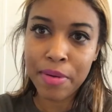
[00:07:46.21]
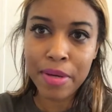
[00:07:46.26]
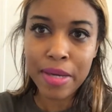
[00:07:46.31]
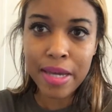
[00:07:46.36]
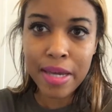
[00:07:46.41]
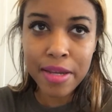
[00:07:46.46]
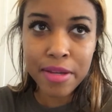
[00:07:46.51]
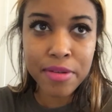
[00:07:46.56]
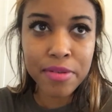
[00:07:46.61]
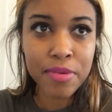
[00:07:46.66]

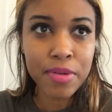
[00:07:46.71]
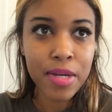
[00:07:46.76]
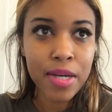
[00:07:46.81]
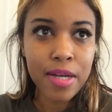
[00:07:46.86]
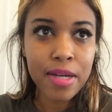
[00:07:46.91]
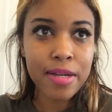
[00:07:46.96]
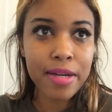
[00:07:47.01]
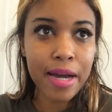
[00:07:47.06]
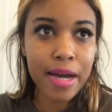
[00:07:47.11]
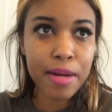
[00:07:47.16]
And you
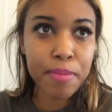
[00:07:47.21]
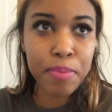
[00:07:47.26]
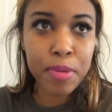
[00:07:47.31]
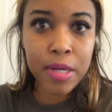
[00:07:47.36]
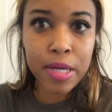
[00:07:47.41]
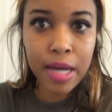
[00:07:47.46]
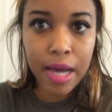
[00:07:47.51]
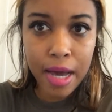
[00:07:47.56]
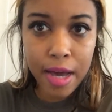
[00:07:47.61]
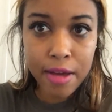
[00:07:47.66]
got to
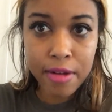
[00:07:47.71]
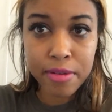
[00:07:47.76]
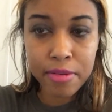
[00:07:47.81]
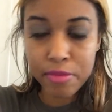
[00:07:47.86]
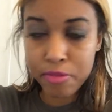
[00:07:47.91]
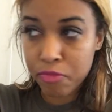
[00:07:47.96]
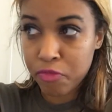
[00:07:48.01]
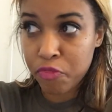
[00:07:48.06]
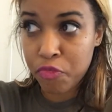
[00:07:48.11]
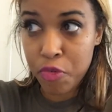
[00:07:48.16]
put God
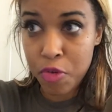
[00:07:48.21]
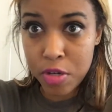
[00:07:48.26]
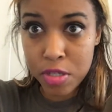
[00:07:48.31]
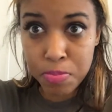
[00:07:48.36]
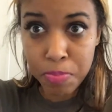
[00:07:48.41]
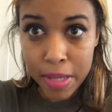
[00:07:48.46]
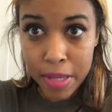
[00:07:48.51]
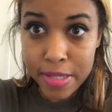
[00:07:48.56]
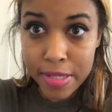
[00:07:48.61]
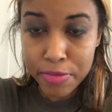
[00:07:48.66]

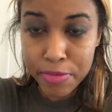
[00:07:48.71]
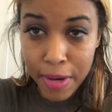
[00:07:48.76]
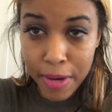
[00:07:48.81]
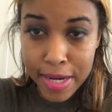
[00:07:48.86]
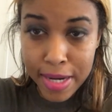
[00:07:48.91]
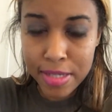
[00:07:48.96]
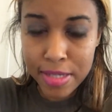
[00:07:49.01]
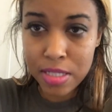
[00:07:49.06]
first place, right?